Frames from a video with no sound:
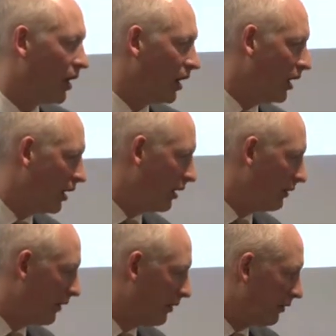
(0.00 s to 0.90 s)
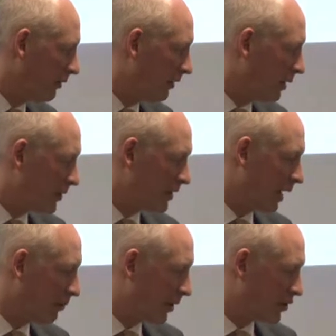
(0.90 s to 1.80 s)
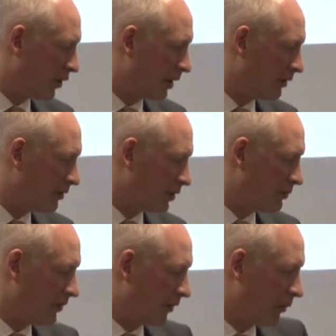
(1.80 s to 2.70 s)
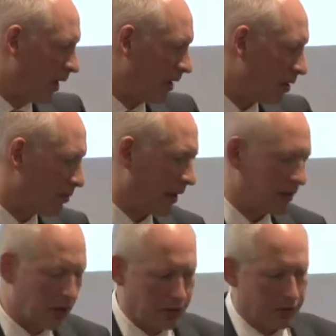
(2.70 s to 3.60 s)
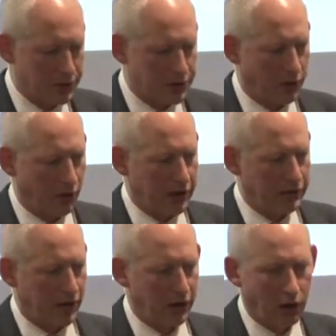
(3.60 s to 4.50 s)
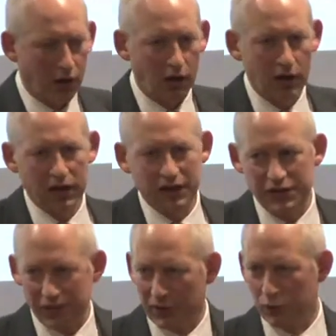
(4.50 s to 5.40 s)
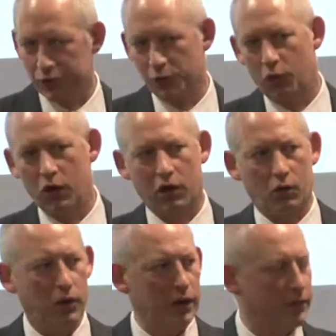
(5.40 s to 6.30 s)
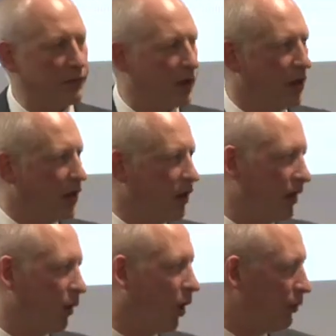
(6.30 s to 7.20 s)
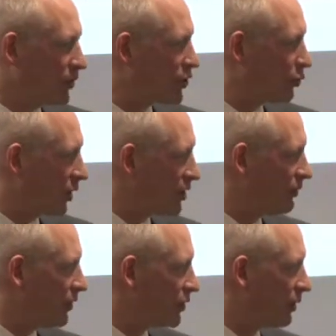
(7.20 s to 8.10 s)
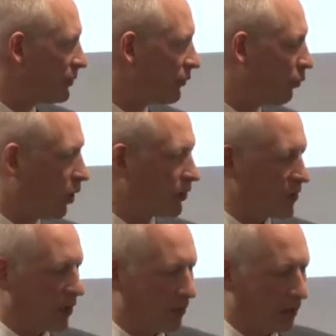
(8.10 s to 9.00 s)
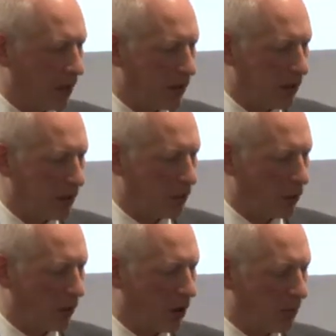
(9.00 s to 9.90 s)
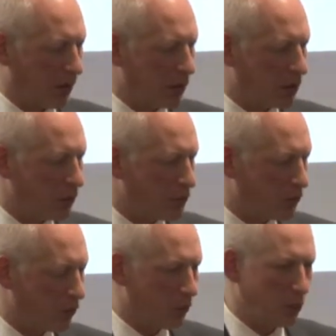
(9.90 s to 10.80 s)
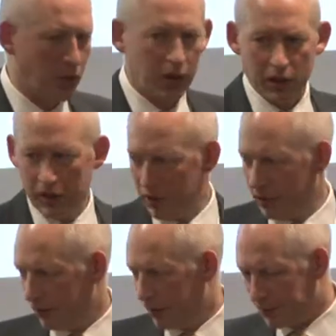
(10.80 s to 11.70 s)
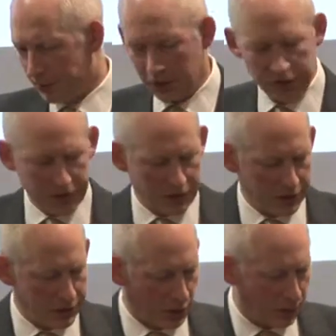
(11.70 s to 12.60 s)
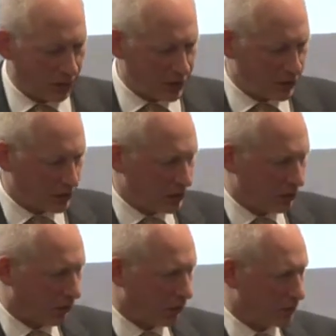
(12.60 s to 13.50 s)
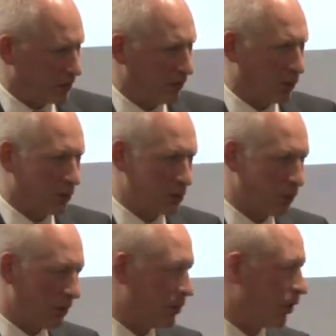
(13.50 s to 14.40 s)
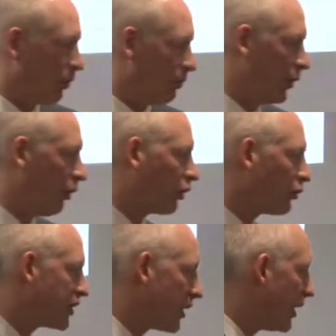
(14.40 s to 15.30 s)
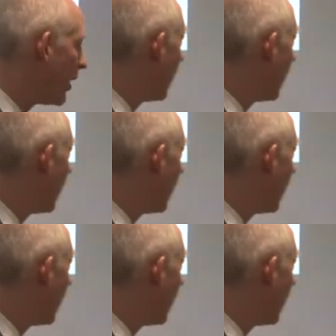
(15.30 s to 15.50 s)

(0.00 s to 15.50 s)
ambition in terms of the Iraqi side. They are difficult to work with. They're quite restrictive in terms of what a company can do. As Toby mentioned, there are lots of difficulties with bureaucracy,